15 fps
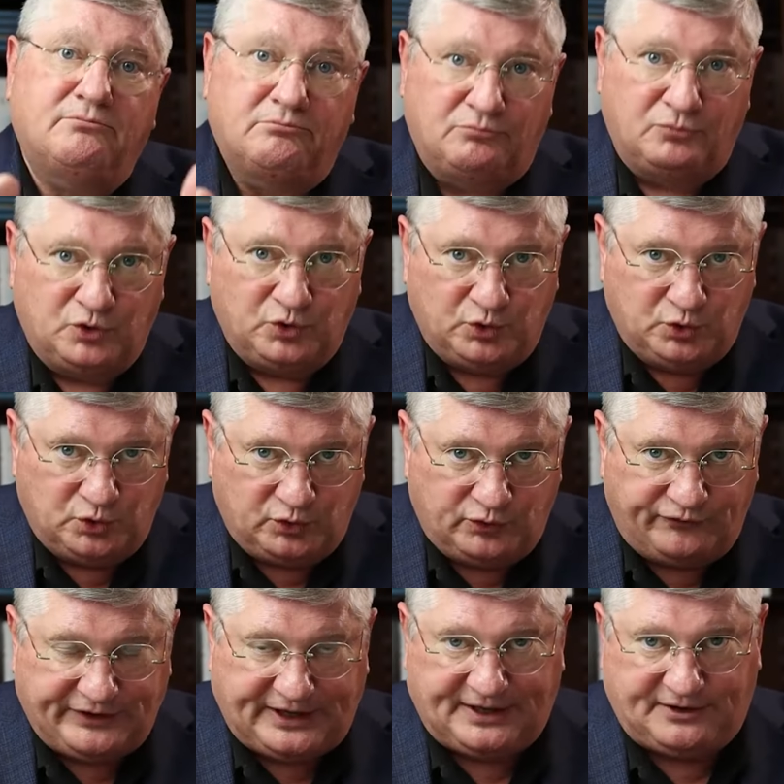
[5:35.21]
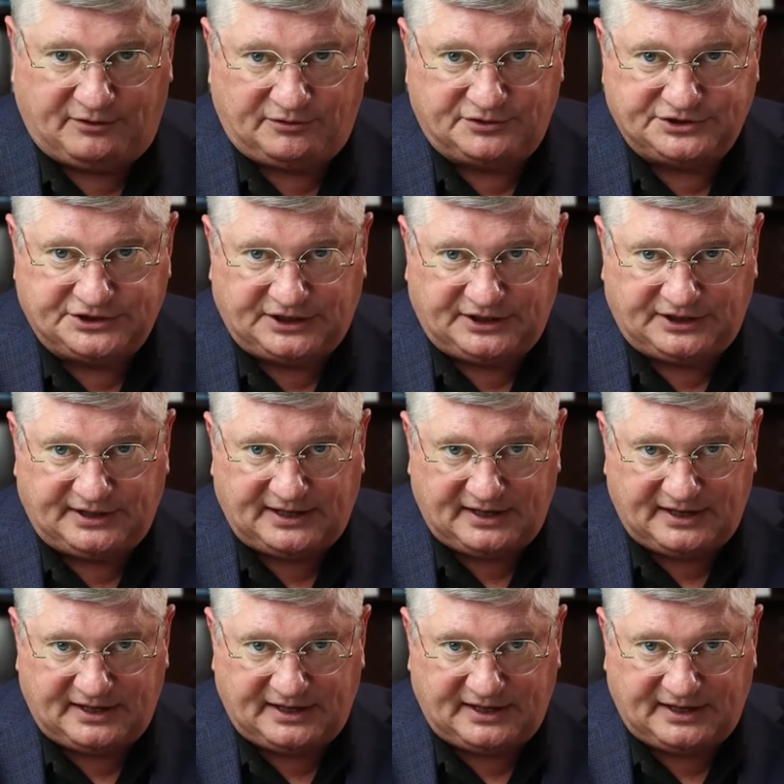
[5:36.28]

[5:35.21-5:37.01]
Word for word: move energy